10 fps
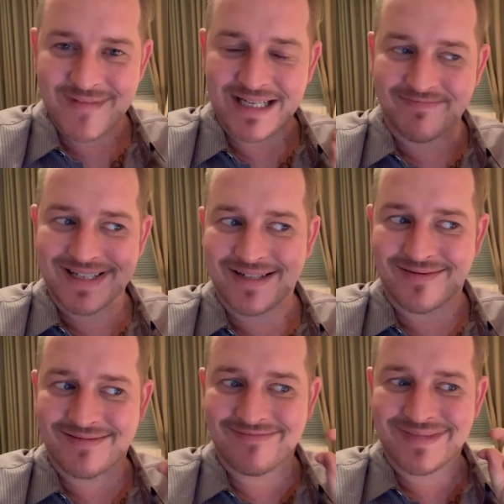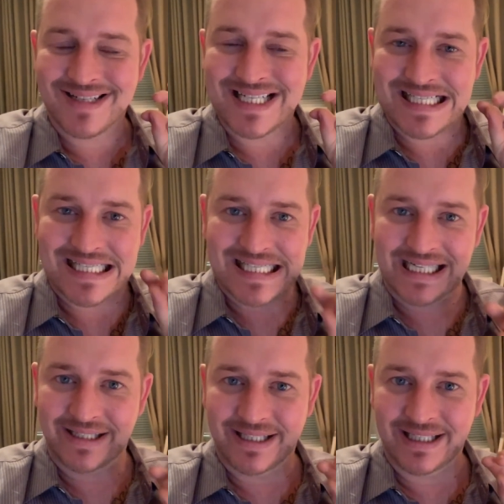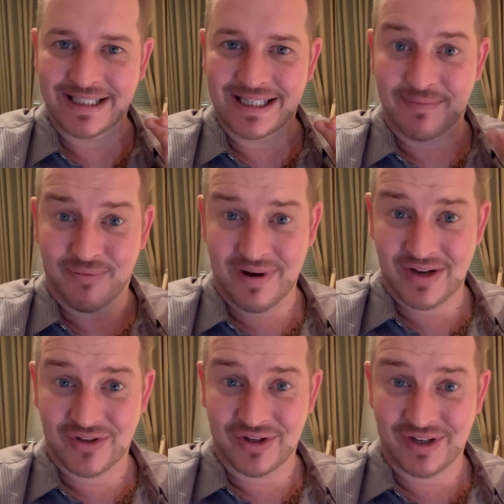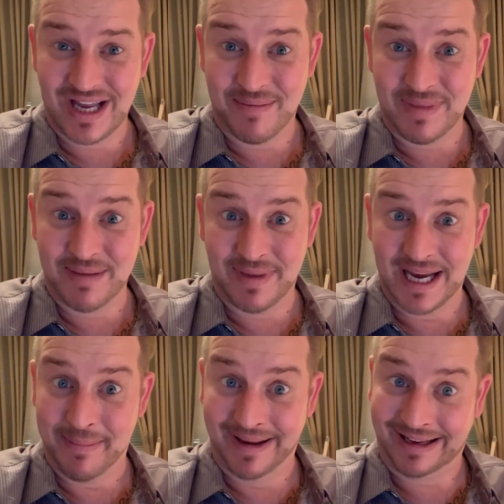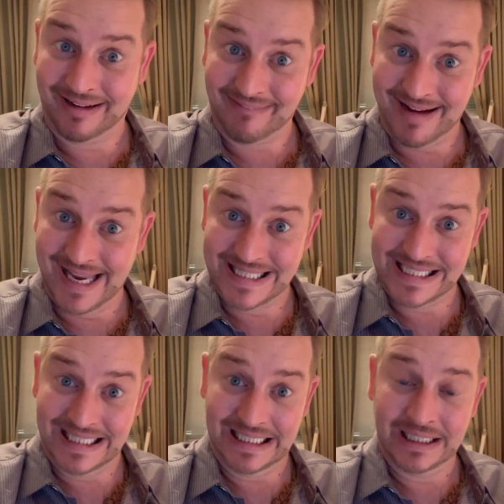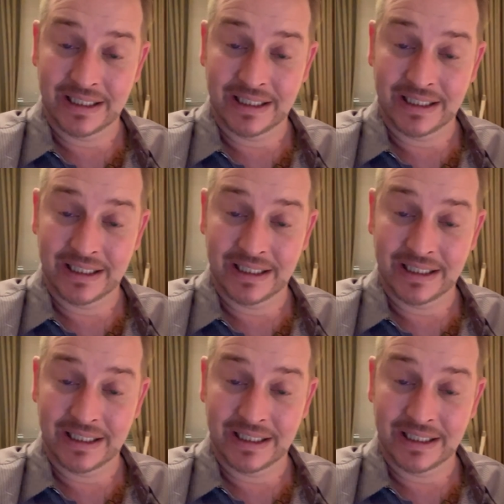about anxiety and depression and me being a bit crazy.